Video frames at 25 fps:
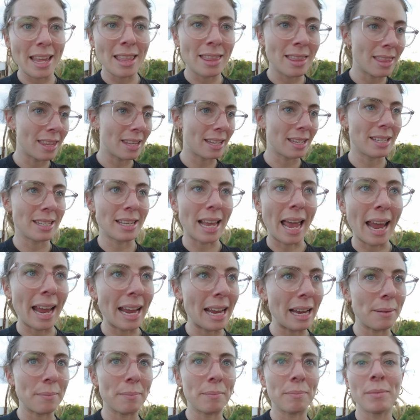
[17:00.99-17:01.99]
in the
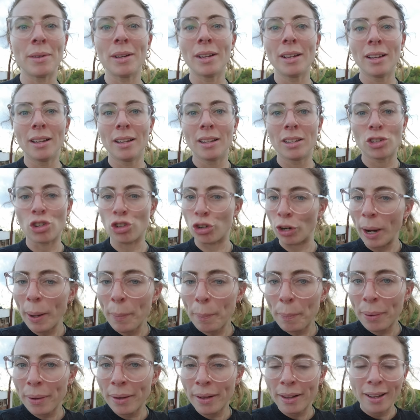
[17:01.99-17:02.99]
same
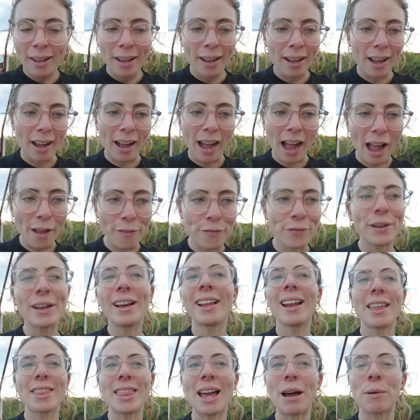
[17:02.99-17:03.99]
trip I
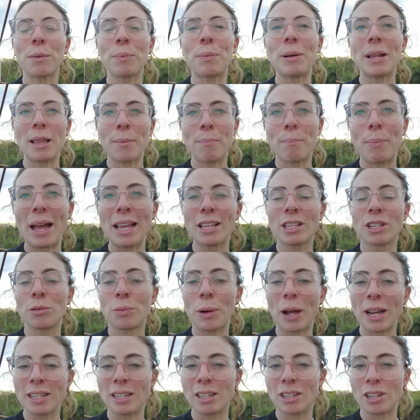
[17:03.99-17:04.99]
feel like that would be the best
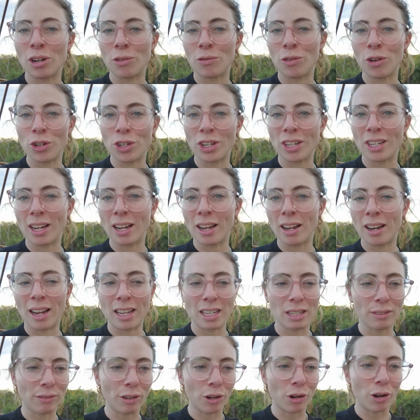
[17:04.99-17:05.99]
way to do Ruta de
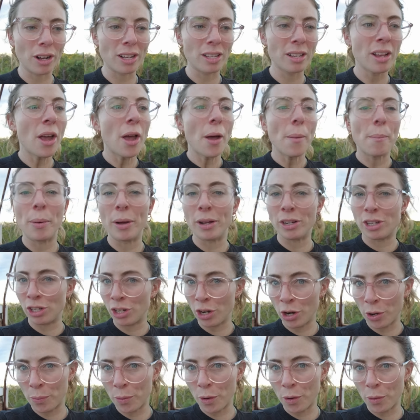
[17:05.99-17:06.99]
las Flores. But do you
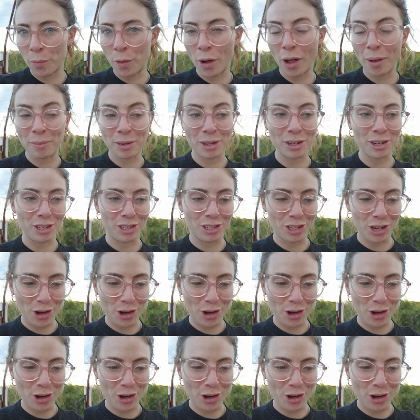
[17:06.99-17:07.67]
know what? What I'm going to